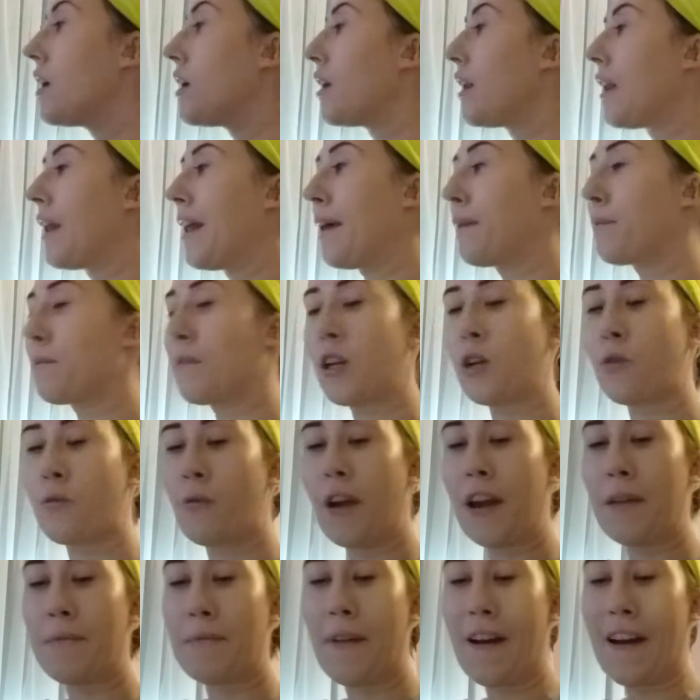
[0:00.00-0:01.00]
And I'm gonna
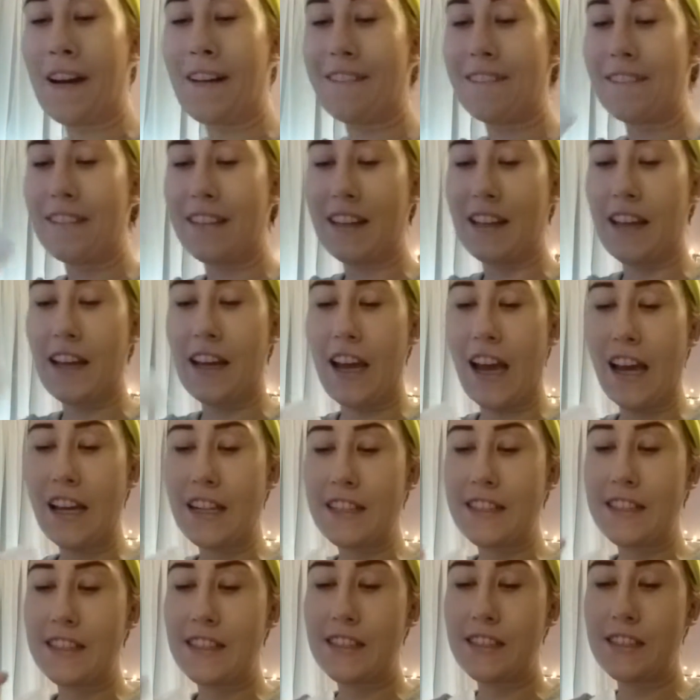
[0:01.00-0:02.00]
wipe off the
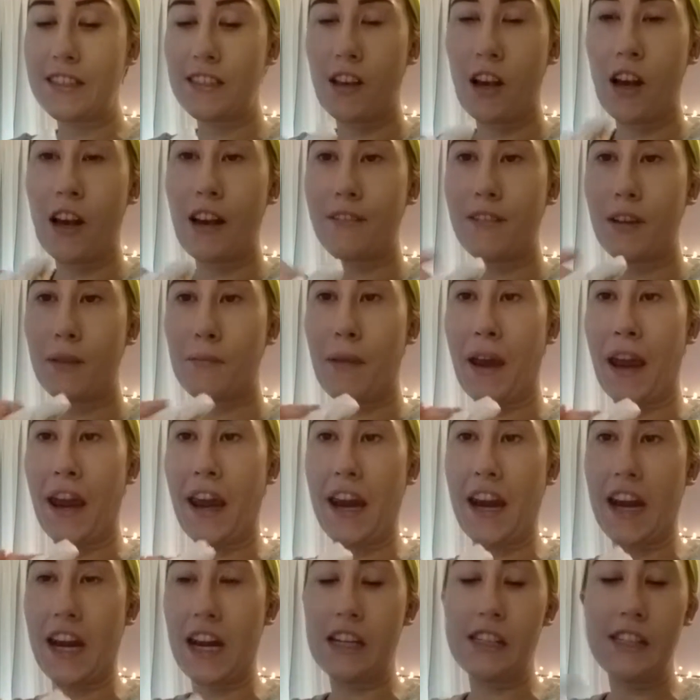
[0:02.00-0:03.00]
excess off of my
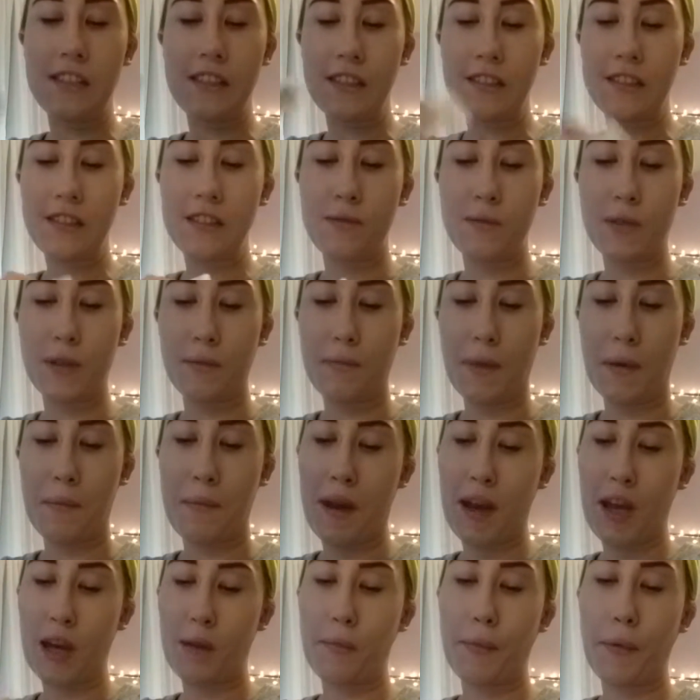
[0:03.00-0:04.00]
hand with my
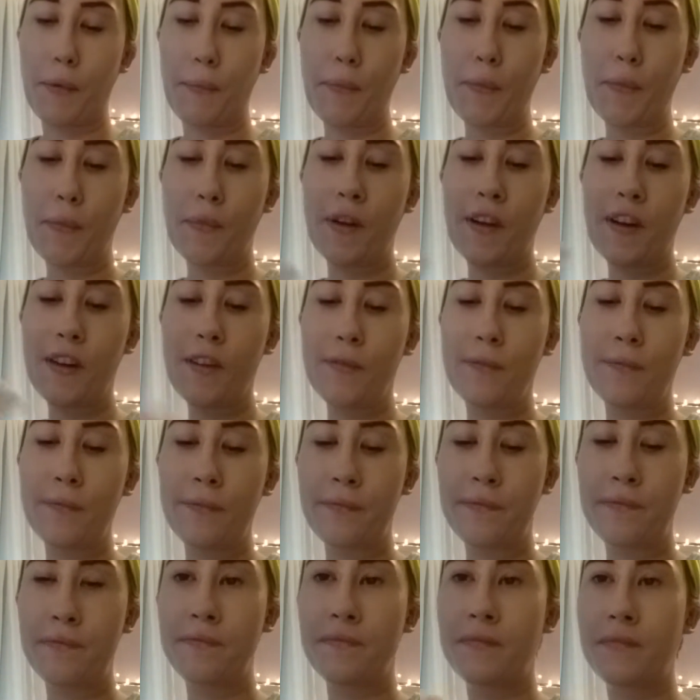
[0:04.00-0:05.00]
makeup remover.
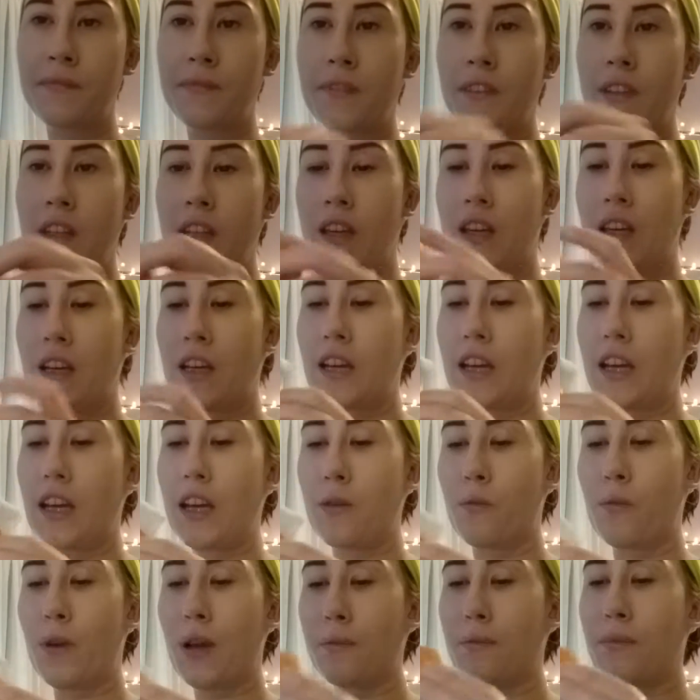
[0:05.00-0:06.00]

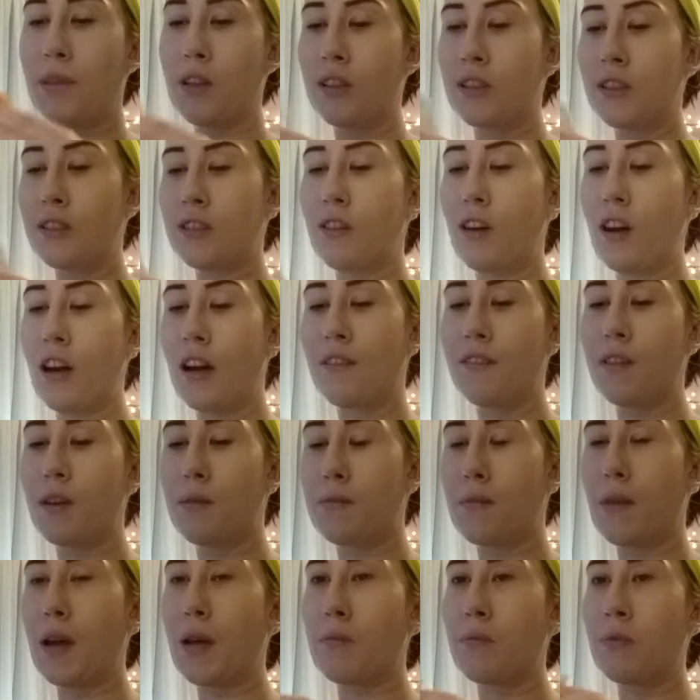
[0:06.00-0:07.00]
And wipe a little off of
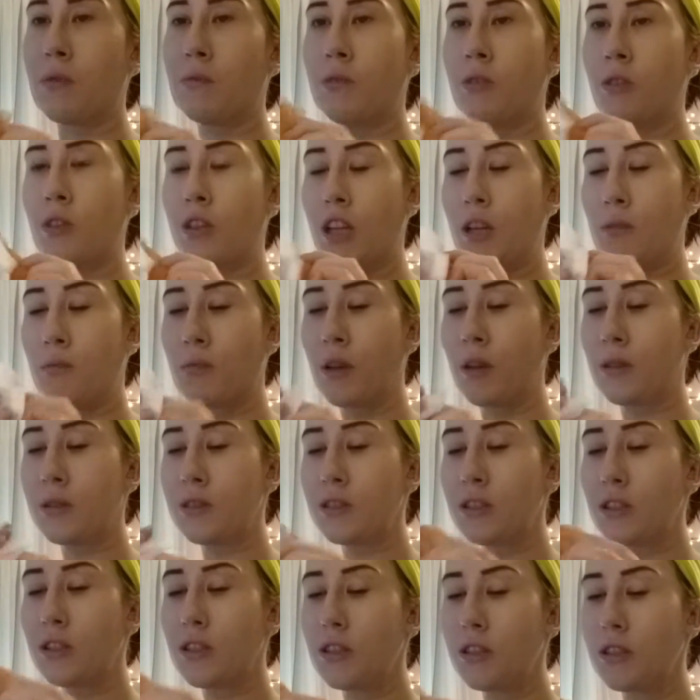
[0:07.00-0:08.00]
my beauty
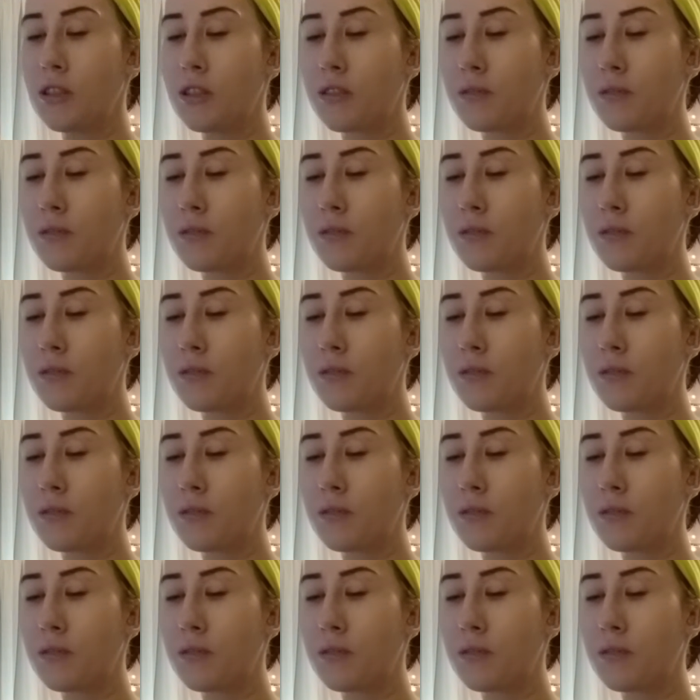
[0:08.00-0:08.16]
blender.